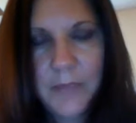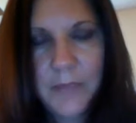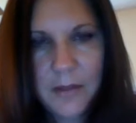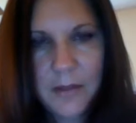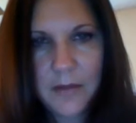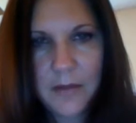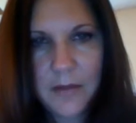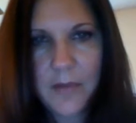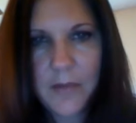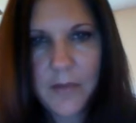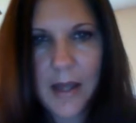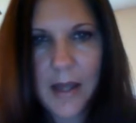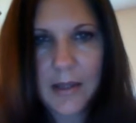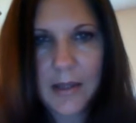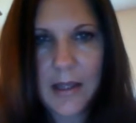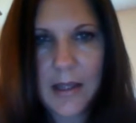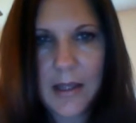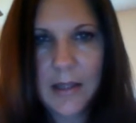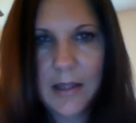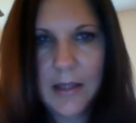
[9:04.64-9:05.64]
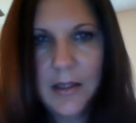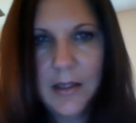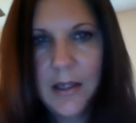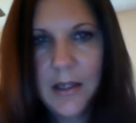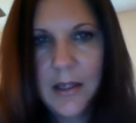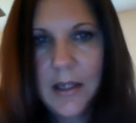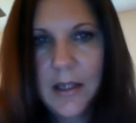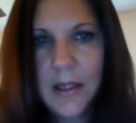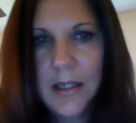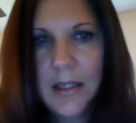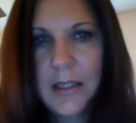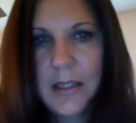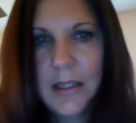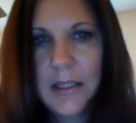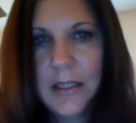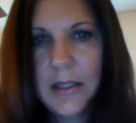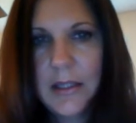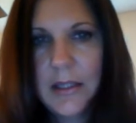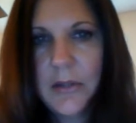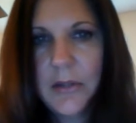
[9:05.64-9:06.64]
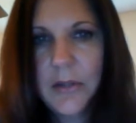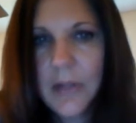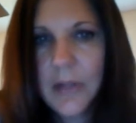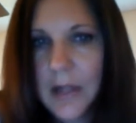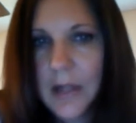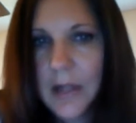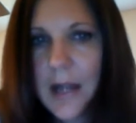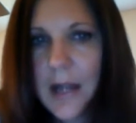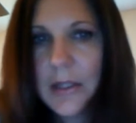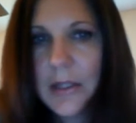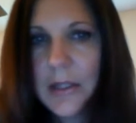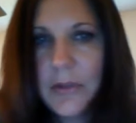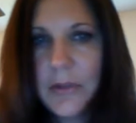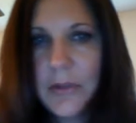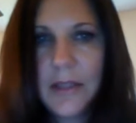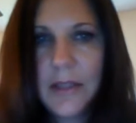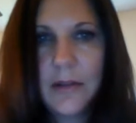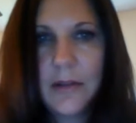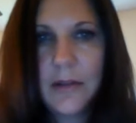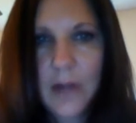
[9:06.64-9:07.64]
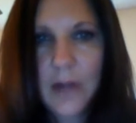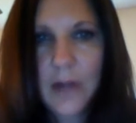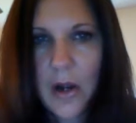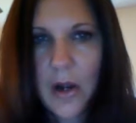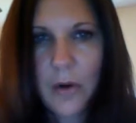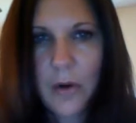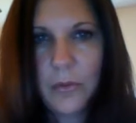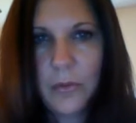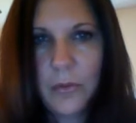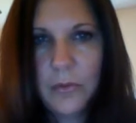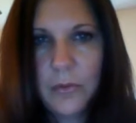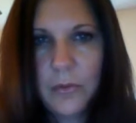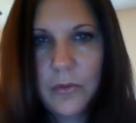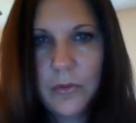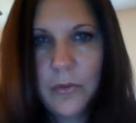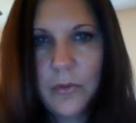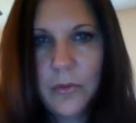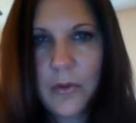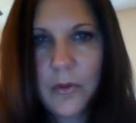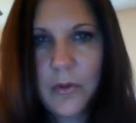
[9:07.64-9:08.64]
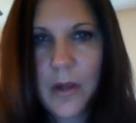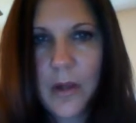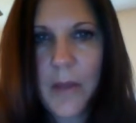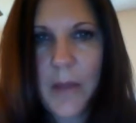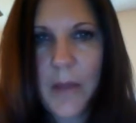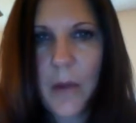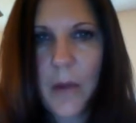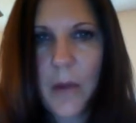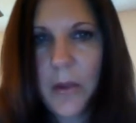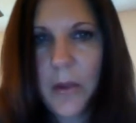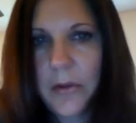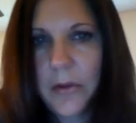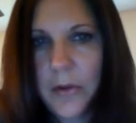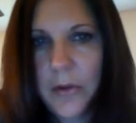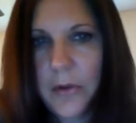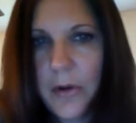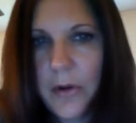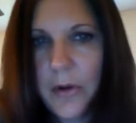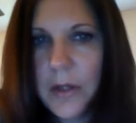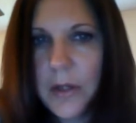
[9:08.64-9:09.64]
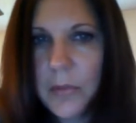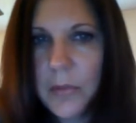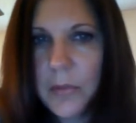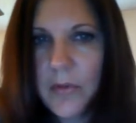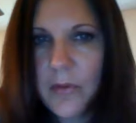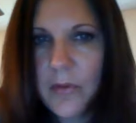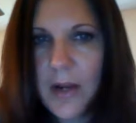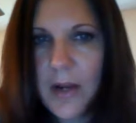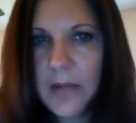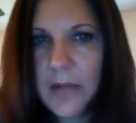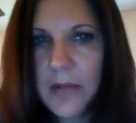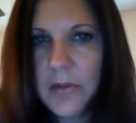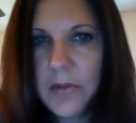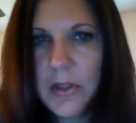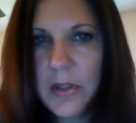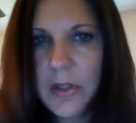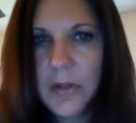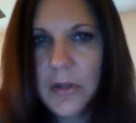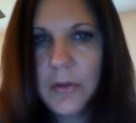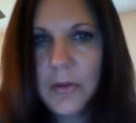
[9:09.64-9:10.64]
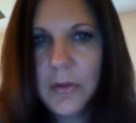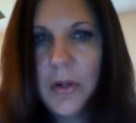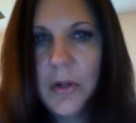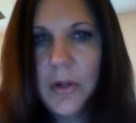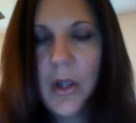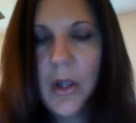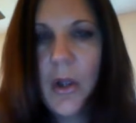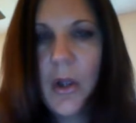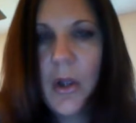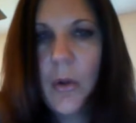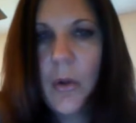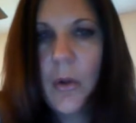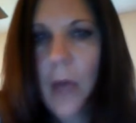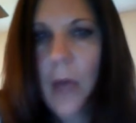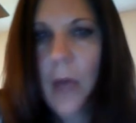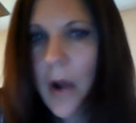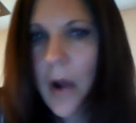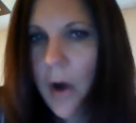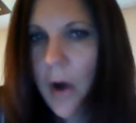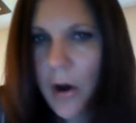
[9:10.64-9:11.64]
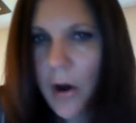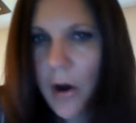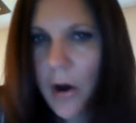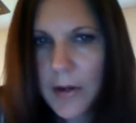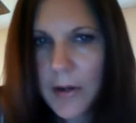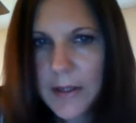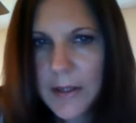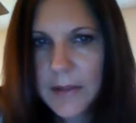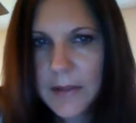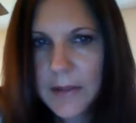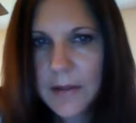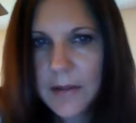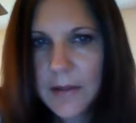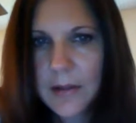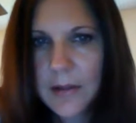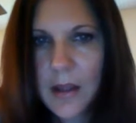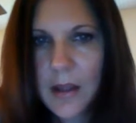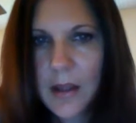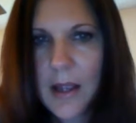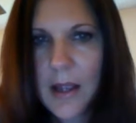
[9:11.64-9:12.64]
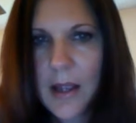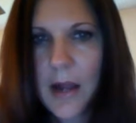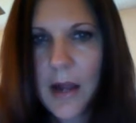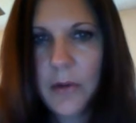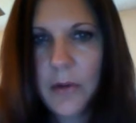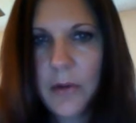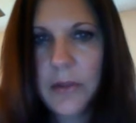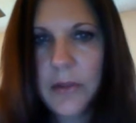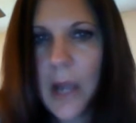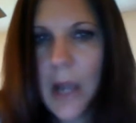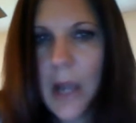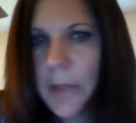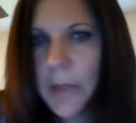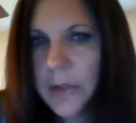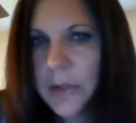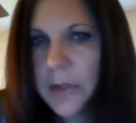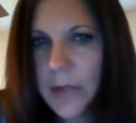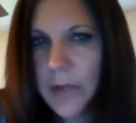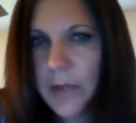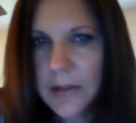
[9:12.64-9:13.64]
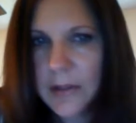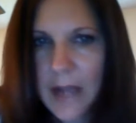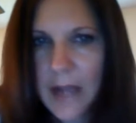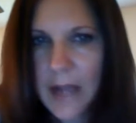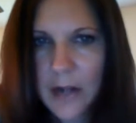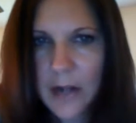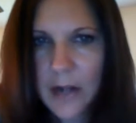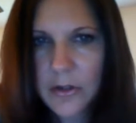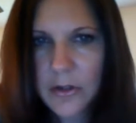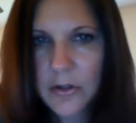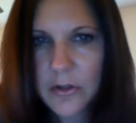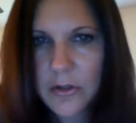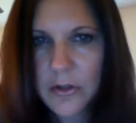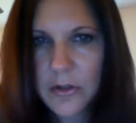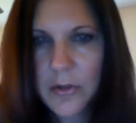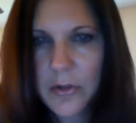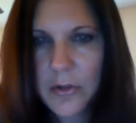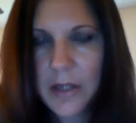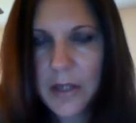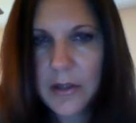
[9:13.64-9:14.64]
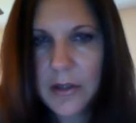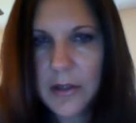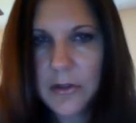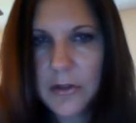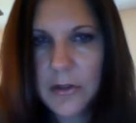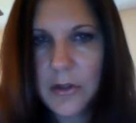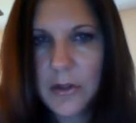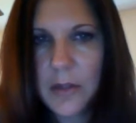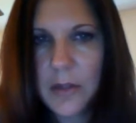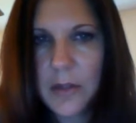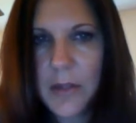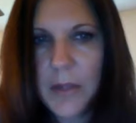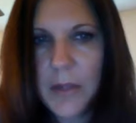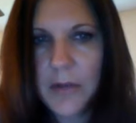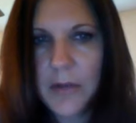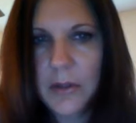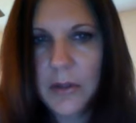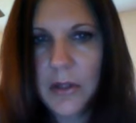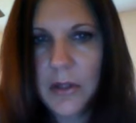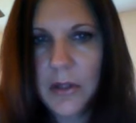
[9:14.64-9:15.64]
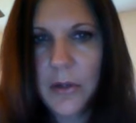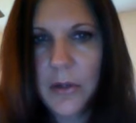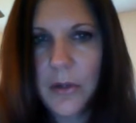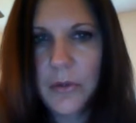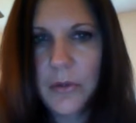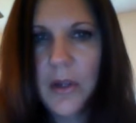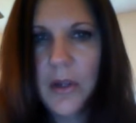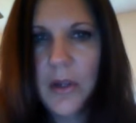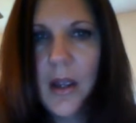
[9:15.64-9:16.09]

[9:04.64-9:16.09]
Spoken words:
the fact that there's a lot you need to know about whether they're going to provide for you, how hard it is to sell a house, how many transactions you think that you're going to be able to close,